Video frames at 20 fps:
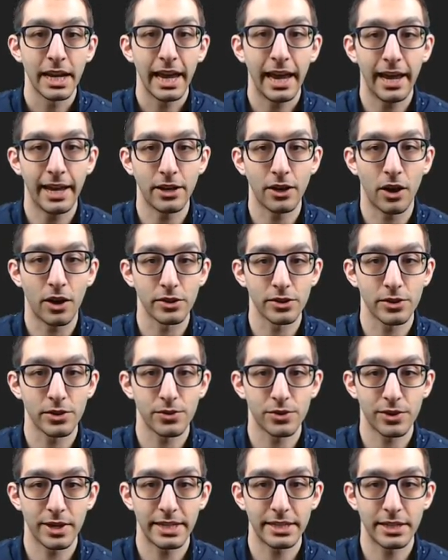and also
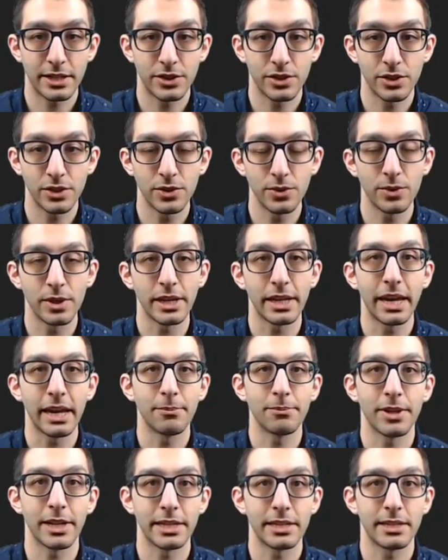transition to the
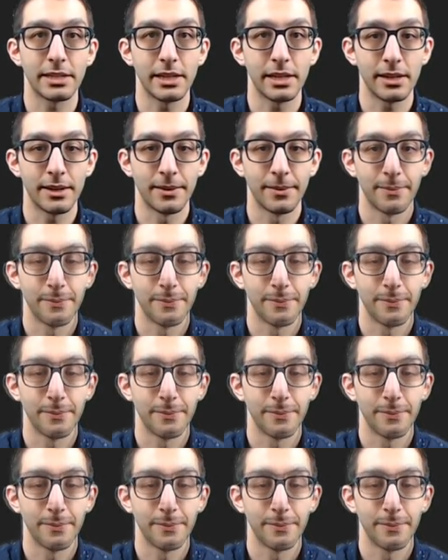gameplay scene.